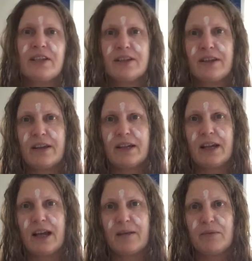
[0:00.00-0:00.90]
thing
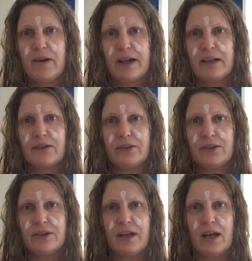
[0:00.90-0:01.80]
came running
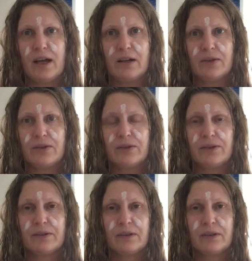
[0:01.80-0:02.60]
through the house.